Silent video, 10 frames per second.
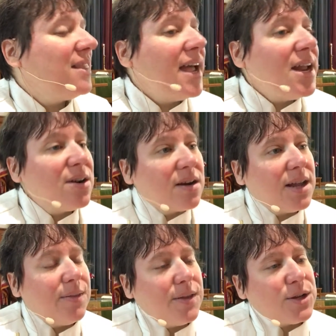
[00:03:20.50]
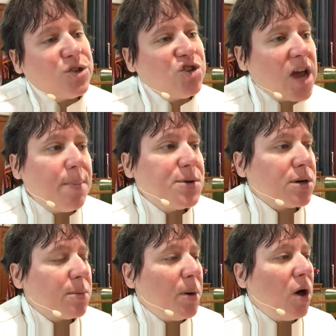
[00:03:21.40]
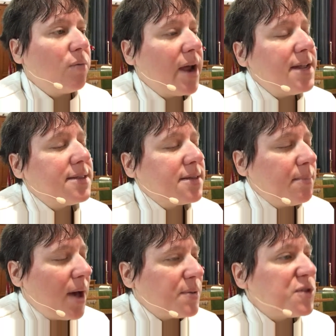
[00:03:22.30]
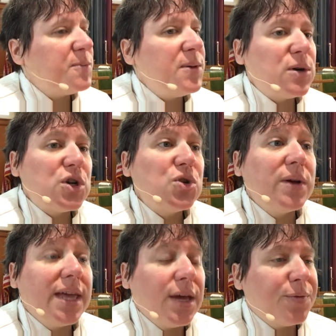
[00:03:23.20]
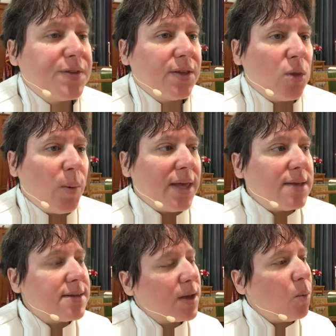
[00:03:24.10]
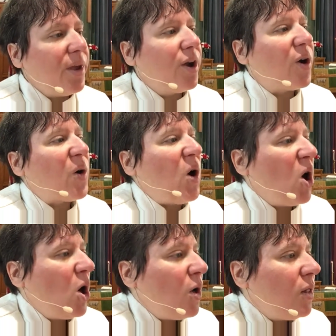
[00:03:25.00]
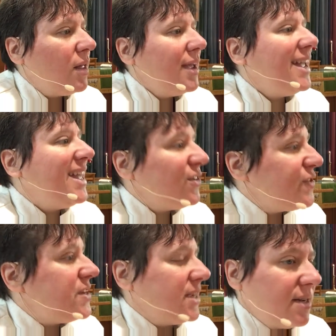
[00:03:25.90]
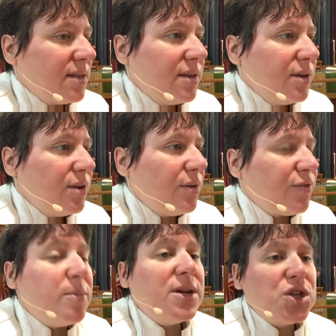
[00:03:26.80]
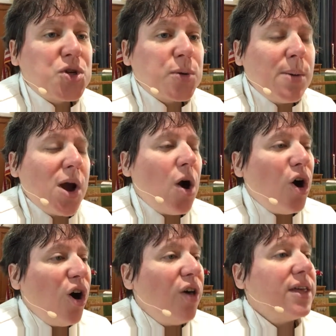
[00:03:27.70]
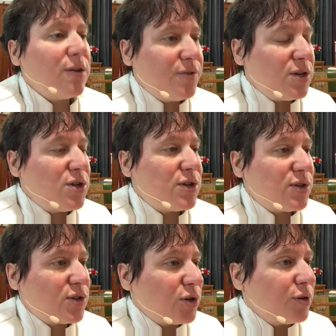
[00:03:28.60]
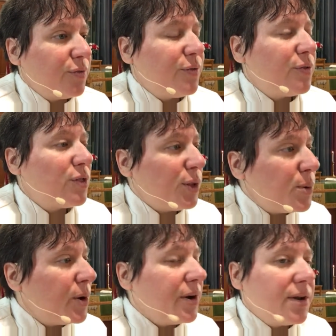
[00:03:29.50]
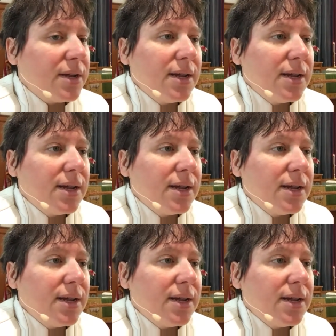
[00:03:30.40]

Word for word: Later in this chapter, Paul writes about spiritual gifts and the ways that we are all gifted for ministry. We are all gifted to serve the Lord.